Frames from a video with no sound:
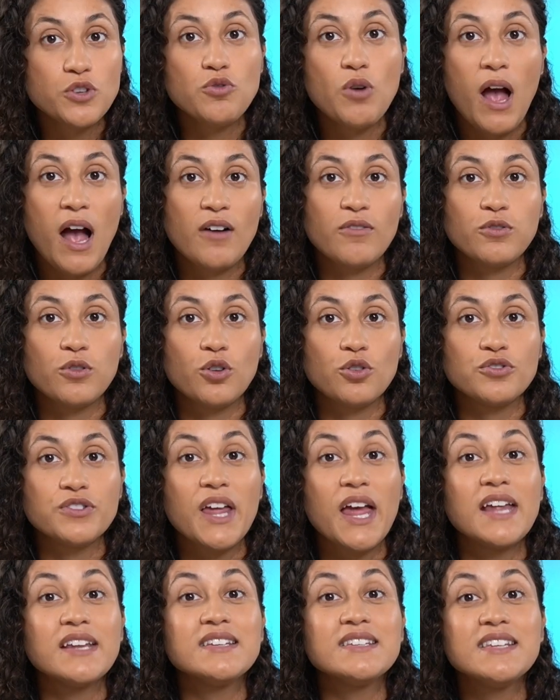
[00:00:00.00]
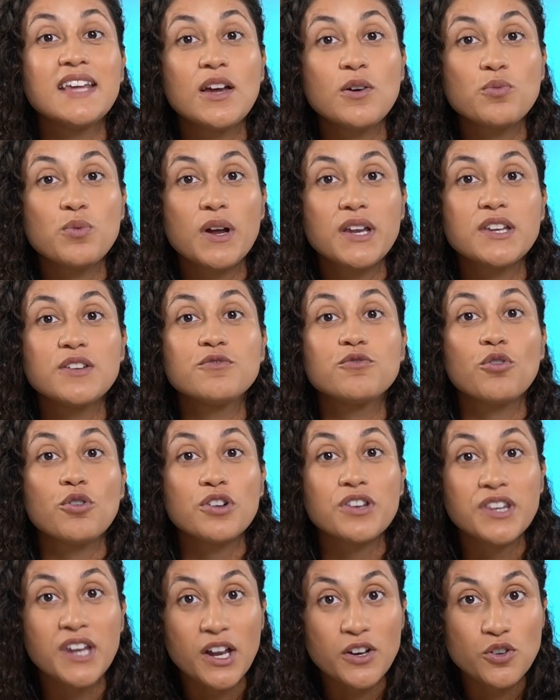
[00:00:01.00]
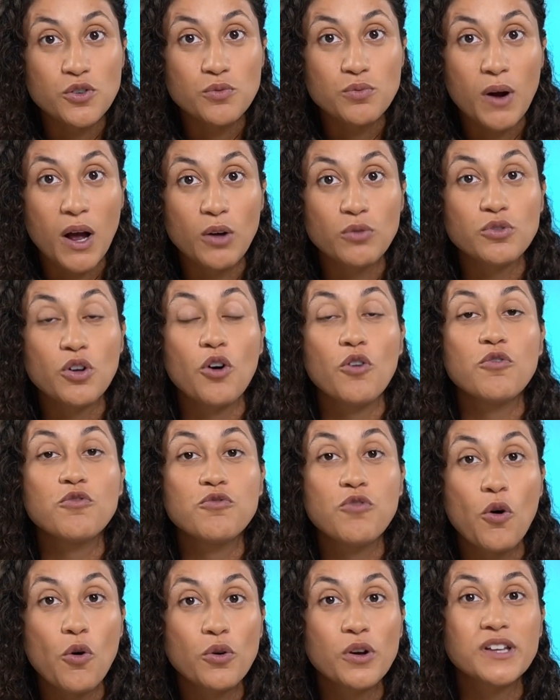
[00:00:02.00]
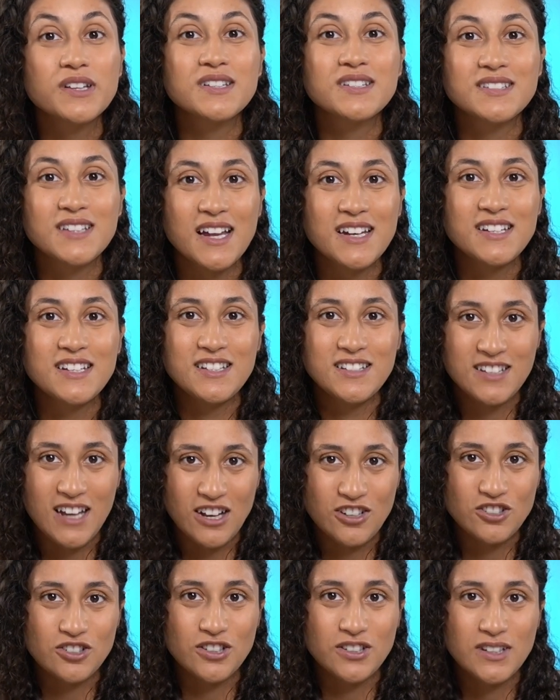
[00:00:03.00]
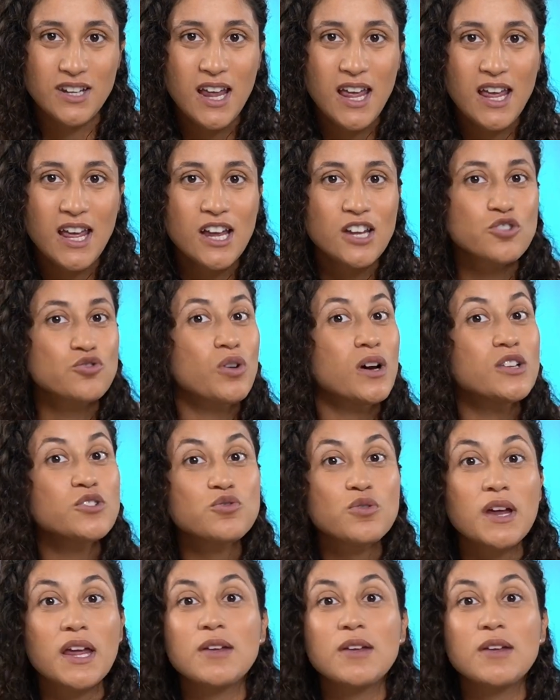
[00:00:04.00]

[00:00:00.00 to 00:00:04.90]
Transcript: you have learned, and get ready for another round of focused study session. Try to